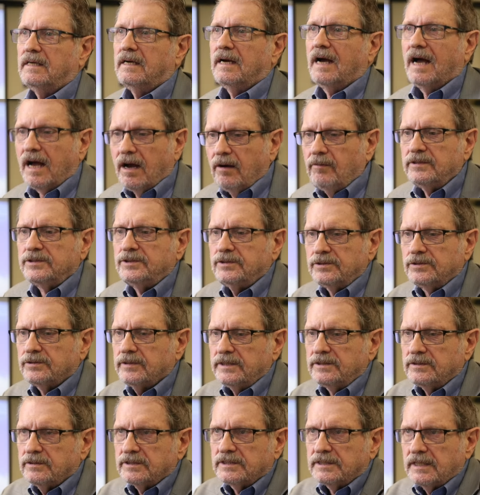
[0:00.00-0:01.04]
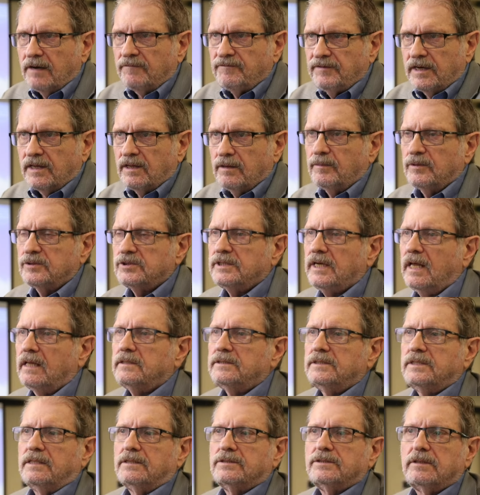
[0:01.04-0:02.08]
How would you treat yourself under the most
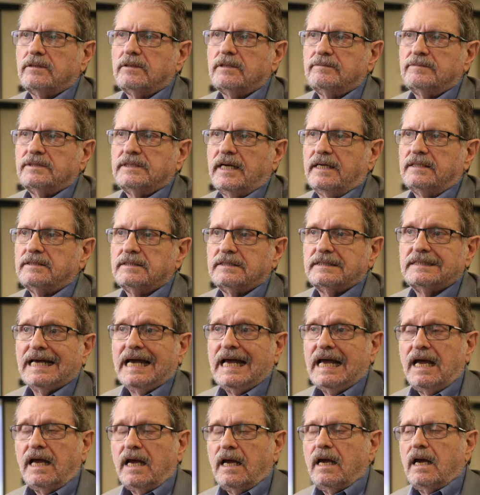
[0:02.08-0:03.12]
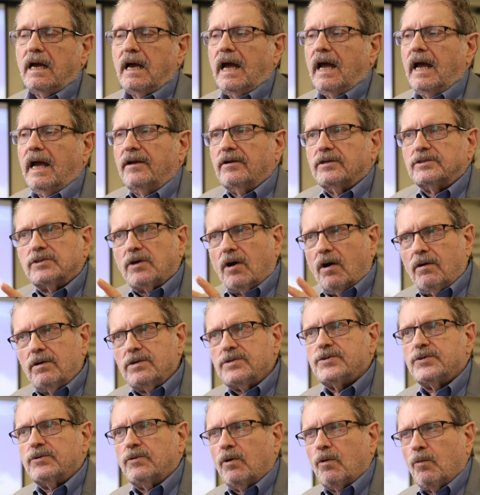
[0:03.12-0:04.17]
challenging of circumstances? And there's
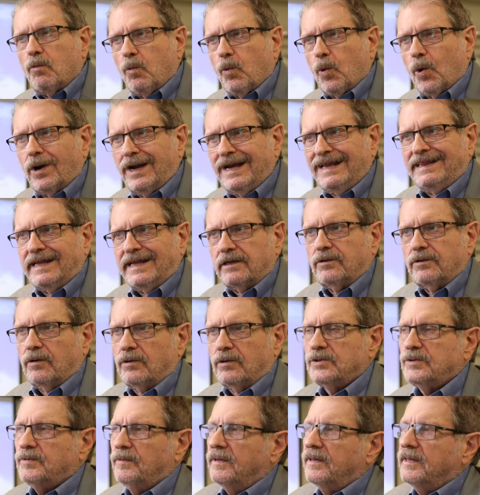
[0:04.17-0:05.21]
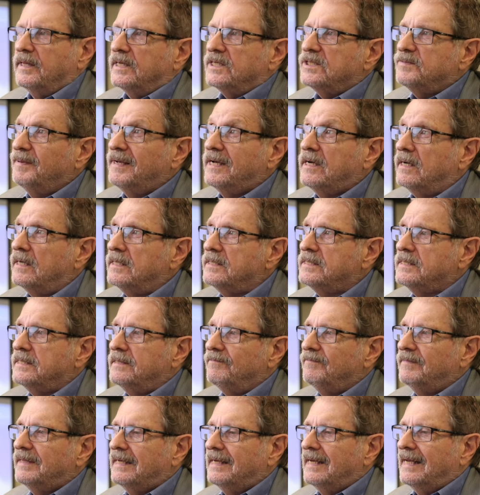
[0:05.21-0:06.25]
also a warning that goes with this, because
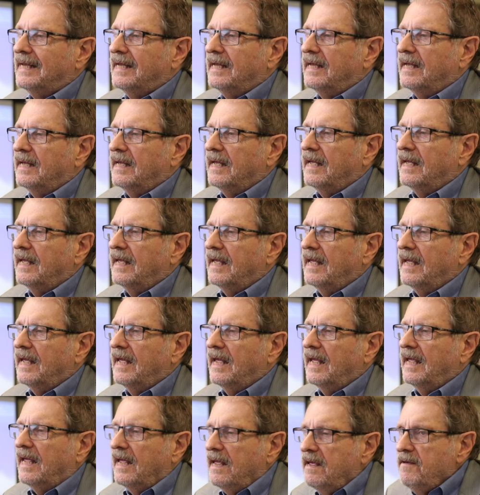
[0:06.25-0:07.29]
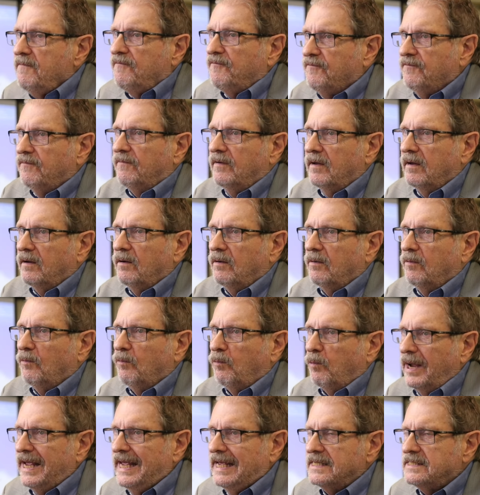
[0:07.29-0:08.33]
if
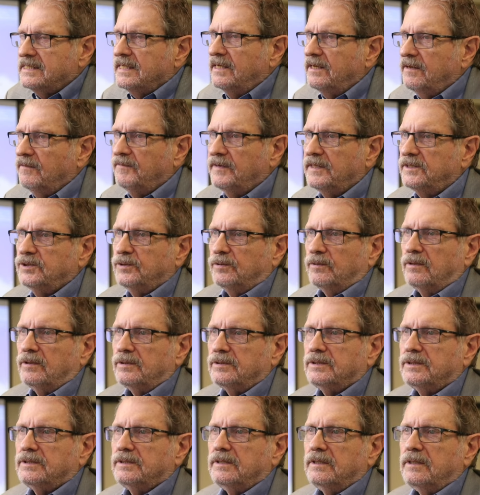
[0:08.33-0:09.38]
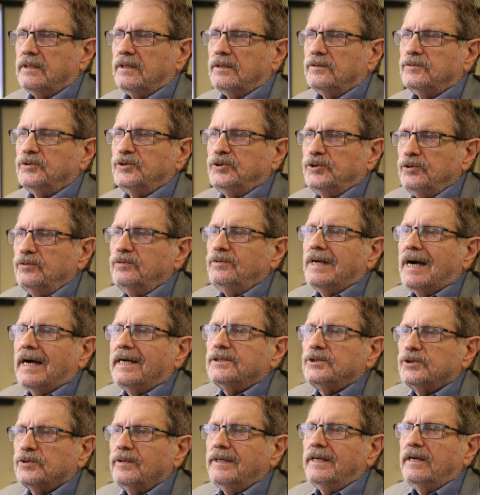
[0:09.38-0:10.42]
we as individuals do
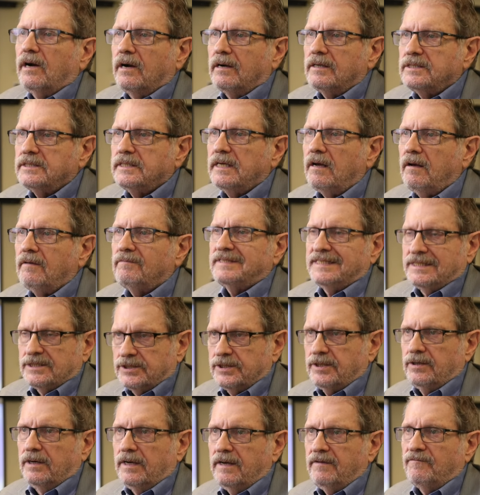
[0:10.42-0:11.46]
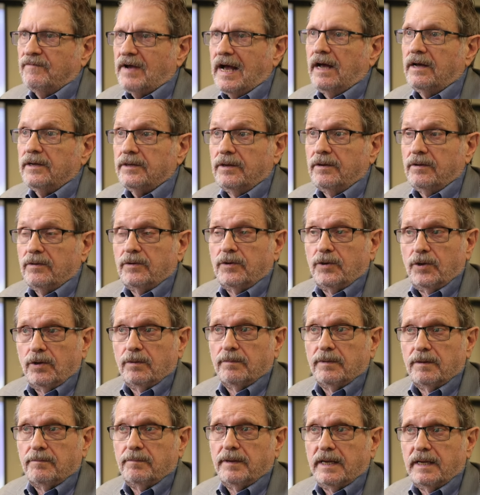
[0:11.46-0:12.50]
not treat ourselves as good and valued
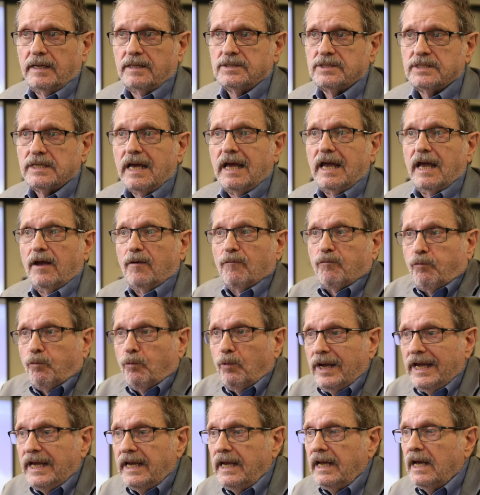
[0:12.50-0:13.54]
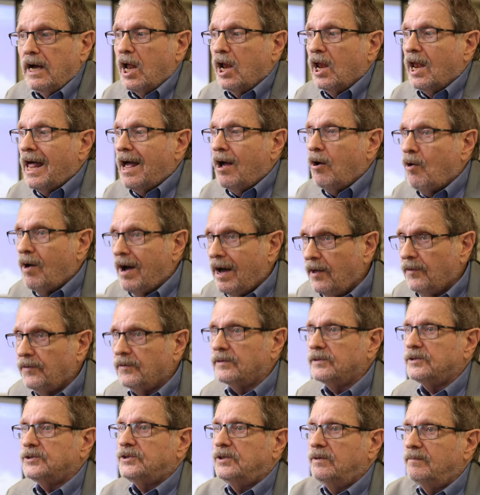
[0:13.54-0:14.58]
human beings, if we allow
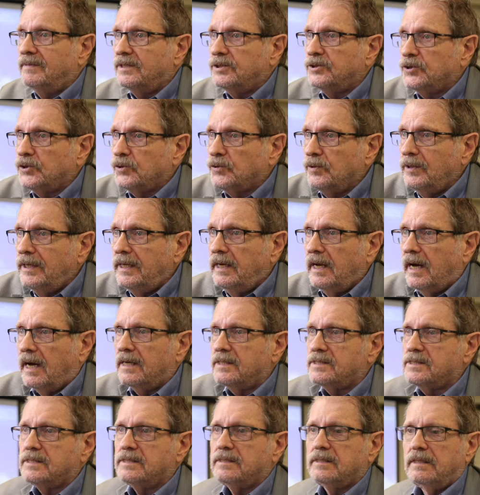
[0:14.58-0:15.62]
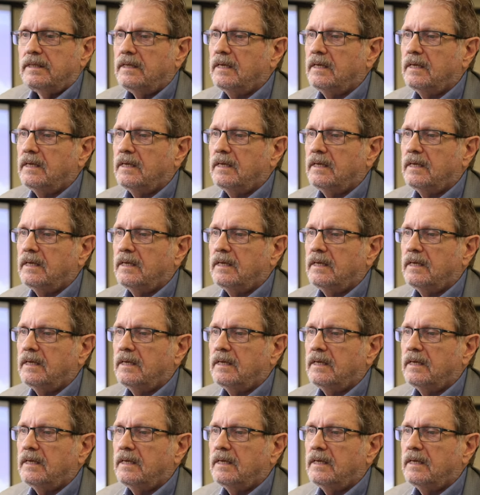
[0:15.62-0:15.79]
others to mistreat us,